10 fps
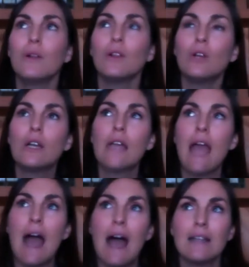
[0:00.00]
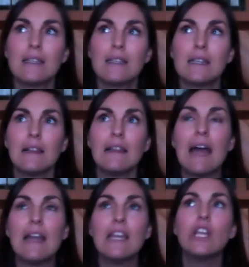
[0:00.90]
look at
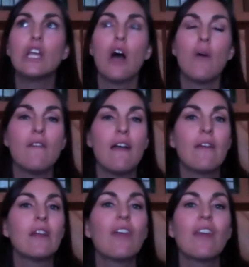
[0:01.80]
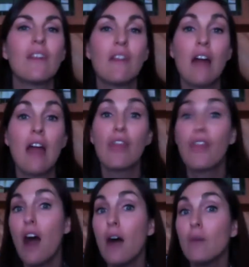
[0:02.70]
letting go of everything that I
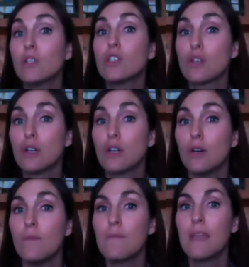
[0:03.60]
thought was true.